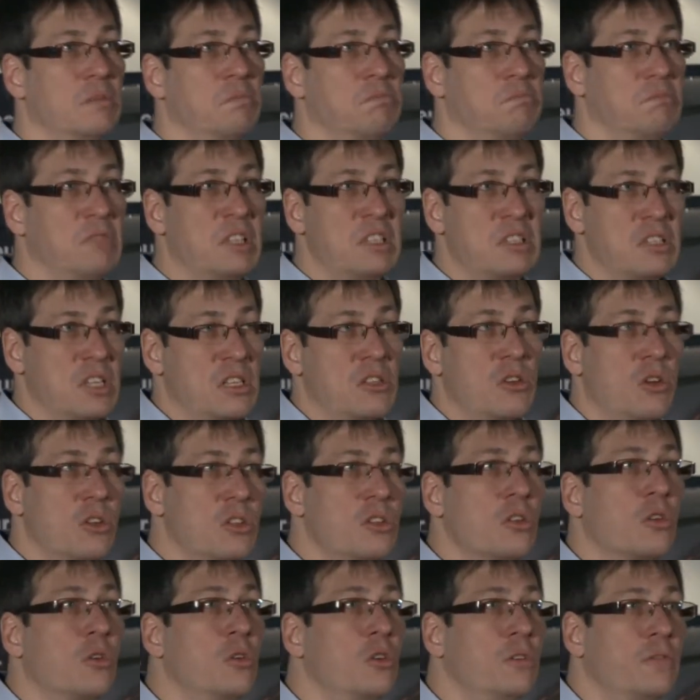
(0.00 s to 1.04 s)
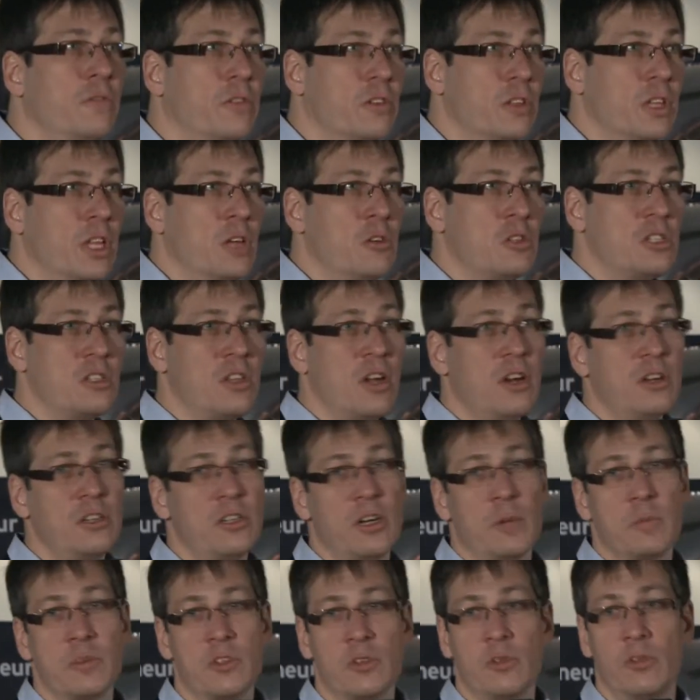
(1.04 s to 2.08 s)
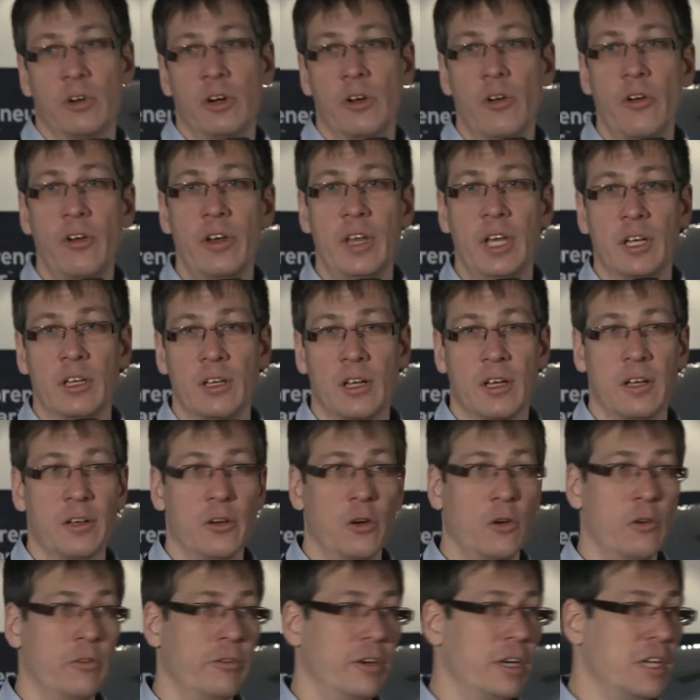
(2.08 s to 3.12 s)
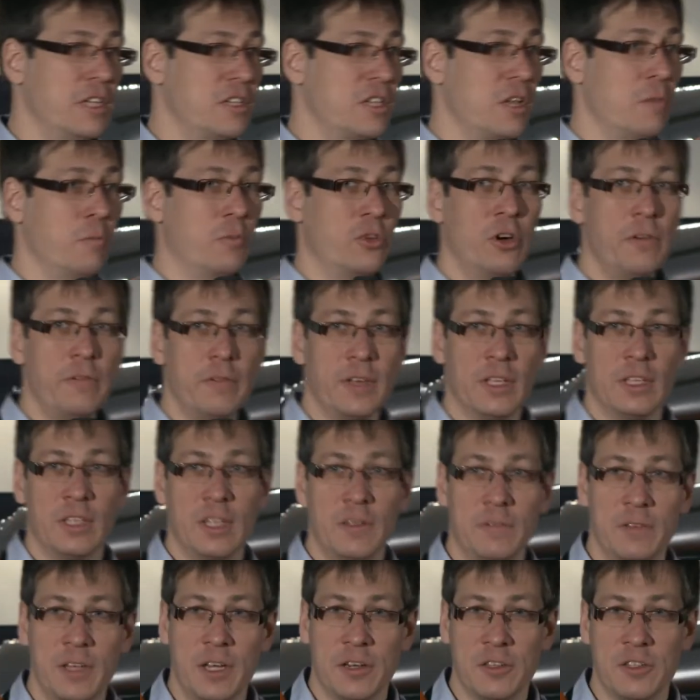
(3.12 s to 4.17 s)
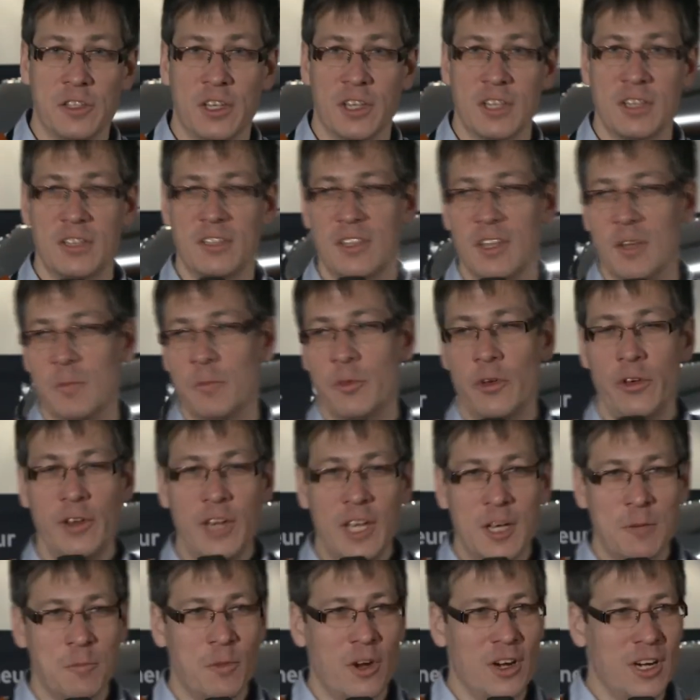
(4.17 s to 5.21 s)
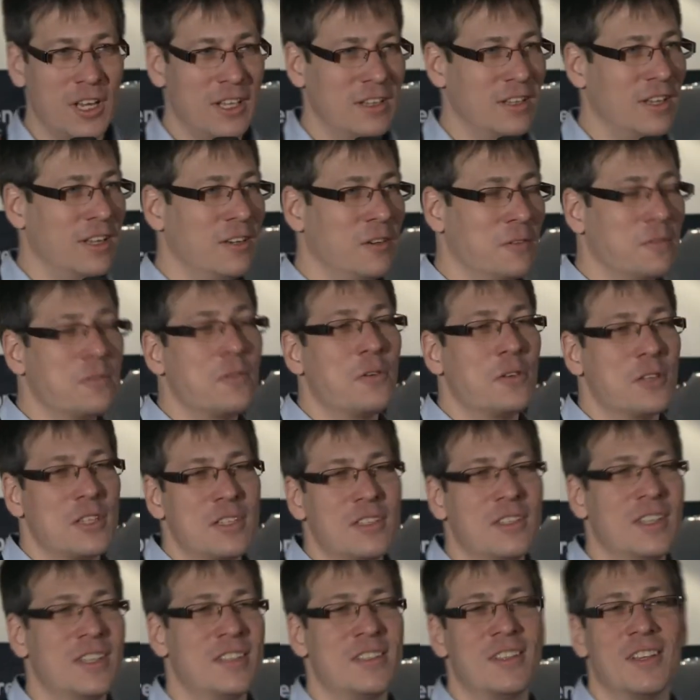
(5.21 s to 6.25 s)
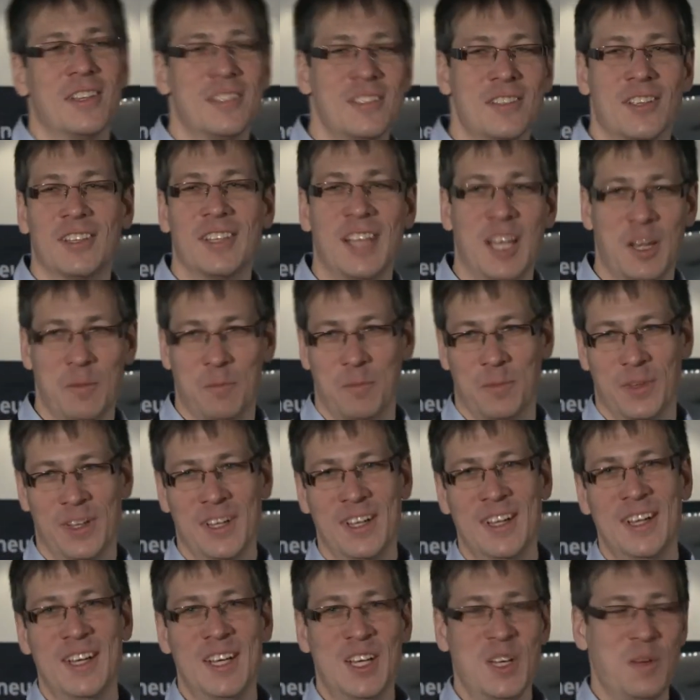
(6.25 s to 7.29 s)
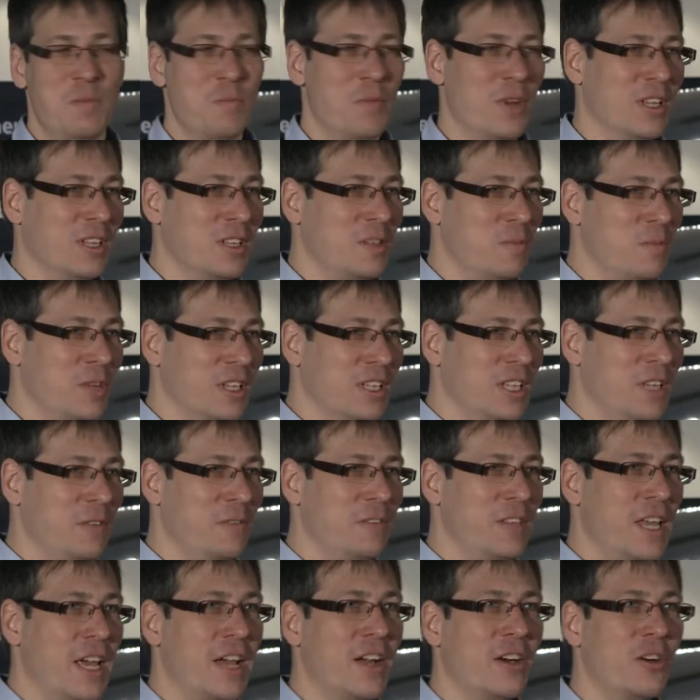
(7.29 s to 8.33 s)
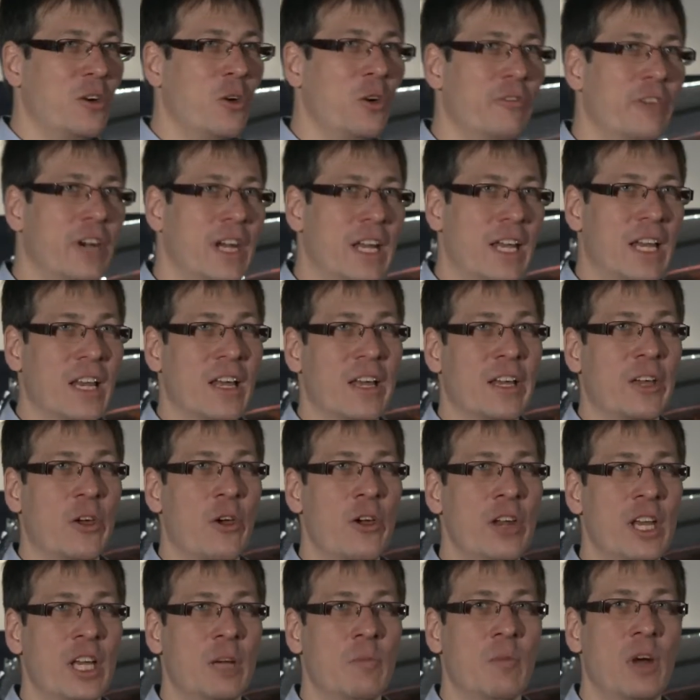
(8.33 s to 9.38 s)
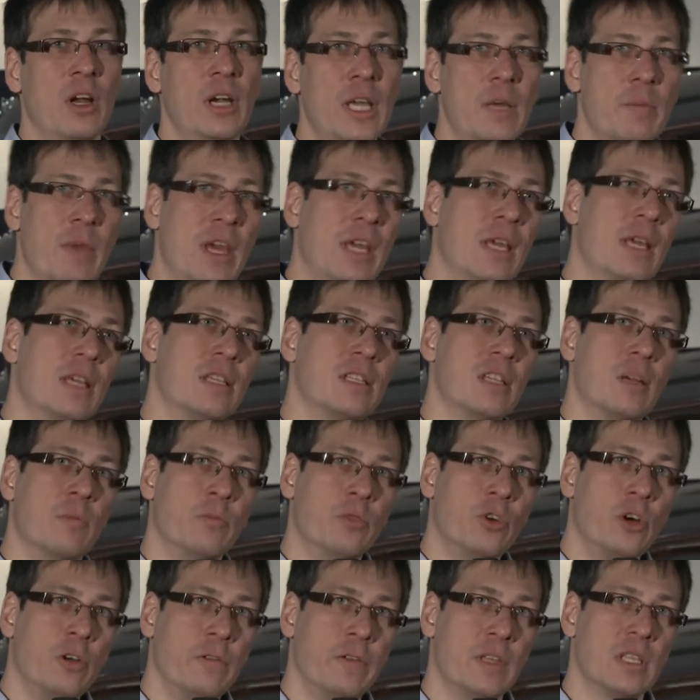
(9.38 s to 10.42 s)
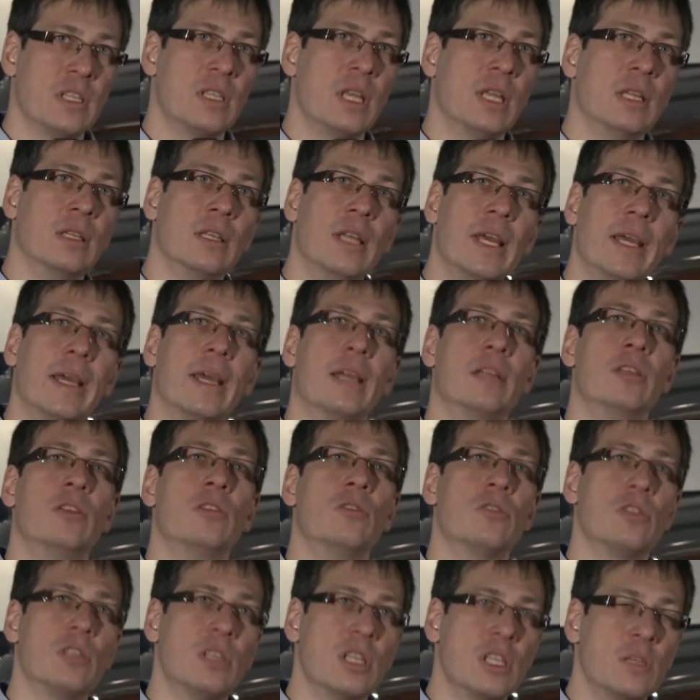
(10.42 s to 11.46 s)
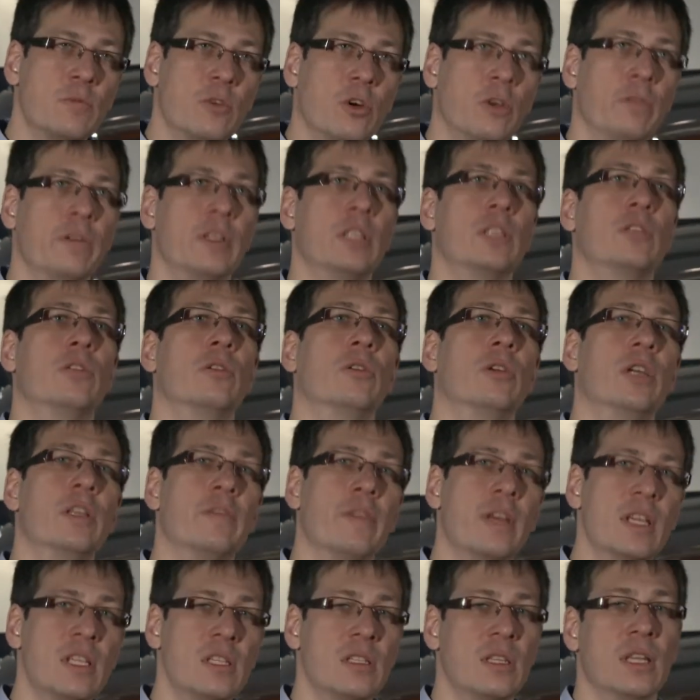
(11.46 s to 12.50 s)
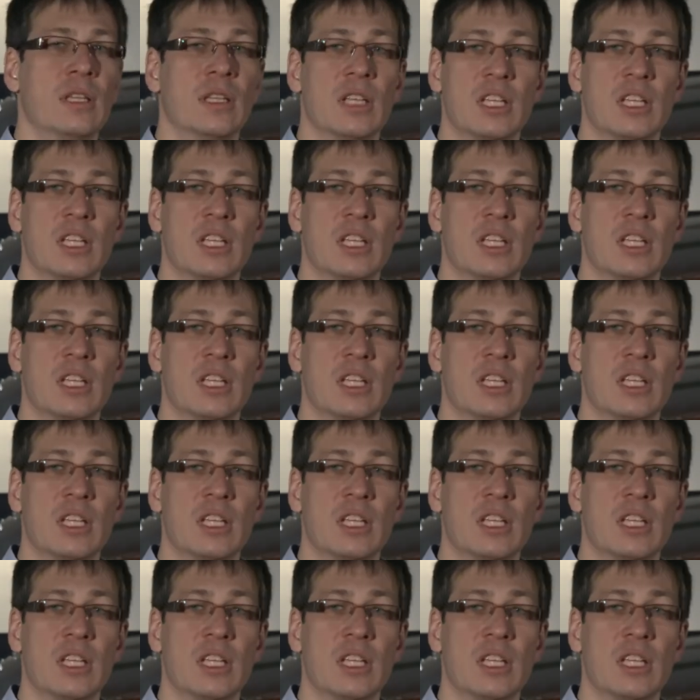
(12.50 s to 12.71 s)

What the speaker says: it's also good for those startups who are earning already some profit. If they're just burning money, then of course this does not help. But if they are already like earning money, making some profits, then they can use this profit to invest and